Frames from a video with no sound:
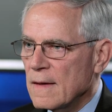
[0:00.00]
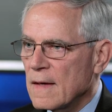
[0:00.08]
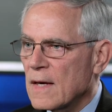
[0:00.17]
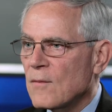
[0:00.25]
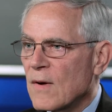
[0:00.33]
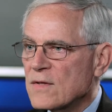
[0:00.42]

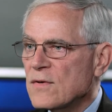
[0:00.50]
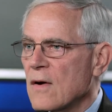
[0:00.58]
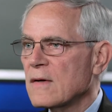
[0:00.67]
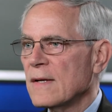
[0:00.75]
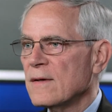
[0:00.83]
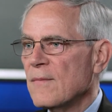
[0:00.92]
And I want to
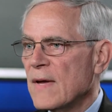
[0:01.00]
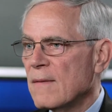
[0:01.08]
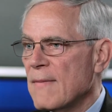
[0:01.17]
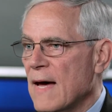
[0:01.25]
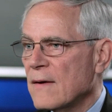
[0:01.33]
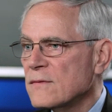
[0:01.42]
talk a little bit
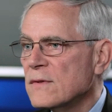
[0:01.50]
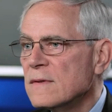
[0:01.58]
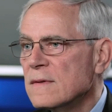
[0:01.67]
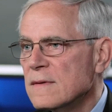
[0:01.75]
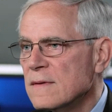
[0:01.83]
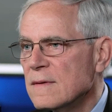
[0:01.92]
about
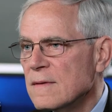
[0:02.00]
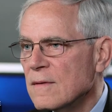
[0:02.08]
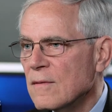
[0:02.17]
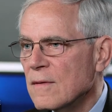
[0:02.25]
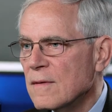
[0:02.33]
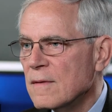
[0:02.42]

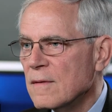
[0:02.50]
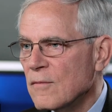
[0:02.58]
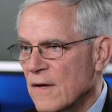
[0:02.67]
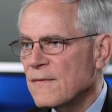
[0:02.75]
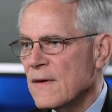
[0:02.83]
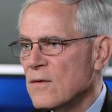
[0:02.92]

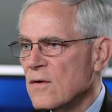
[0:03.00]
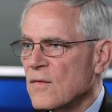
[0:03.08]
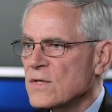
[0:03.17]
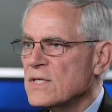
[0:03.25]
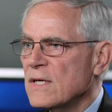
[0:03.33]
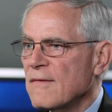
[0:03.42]
what the
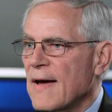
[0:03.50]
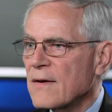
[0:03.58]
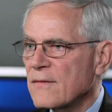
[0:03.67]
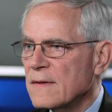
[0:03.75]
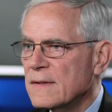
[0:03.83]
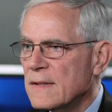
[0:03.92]
University of
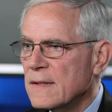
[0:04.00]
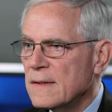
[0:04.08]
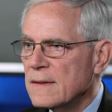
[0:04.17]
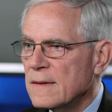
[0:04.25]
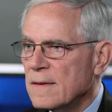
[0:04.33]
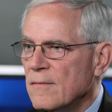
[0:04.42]
Akron
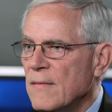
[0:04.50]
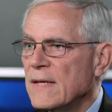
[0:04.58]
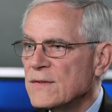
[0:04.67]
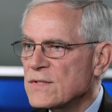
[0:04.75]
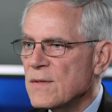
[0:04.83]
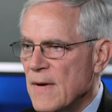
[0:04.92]

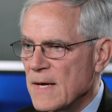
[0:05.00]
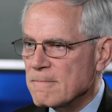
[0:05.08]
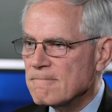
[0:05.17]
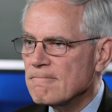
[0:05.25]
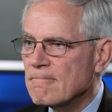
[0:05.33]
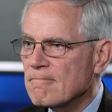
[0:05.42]
means to me.
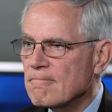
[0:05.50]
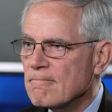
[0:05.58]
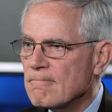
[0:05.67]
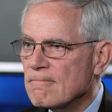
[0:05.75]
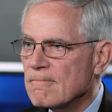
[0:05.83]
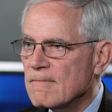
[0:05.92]

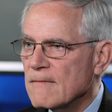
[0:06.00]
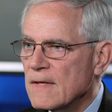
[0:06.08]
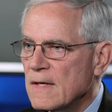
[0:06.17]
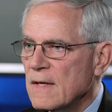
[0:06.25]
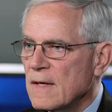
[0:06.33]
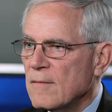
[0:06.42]

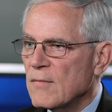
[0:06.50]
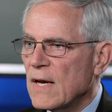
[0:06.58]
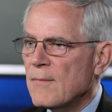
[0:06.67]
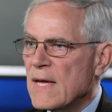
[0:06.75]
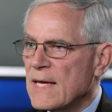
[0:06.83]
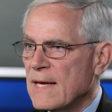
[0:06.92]
But
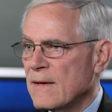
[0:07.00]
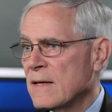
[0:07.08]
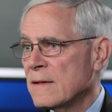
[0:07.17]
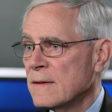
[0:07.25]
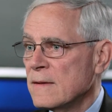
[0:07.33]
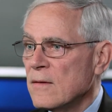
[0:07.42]
let me
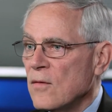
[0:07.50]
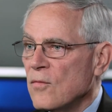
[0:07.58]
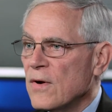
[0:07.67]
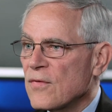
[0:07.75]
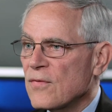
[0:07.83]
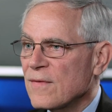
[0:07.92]
begin
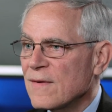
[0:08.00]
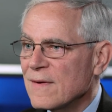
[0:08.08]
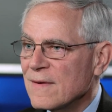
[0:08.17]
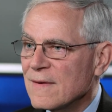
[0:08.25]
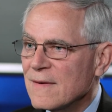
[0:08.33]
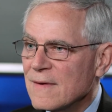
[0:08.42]
with
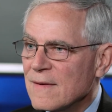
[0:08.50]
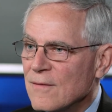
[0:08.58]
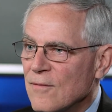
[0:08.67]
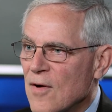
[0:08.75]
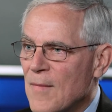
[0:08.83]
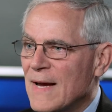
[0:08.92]

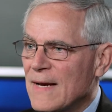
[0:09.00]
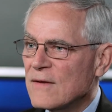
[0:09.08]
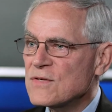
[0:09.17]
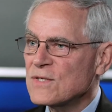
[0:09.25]
where my life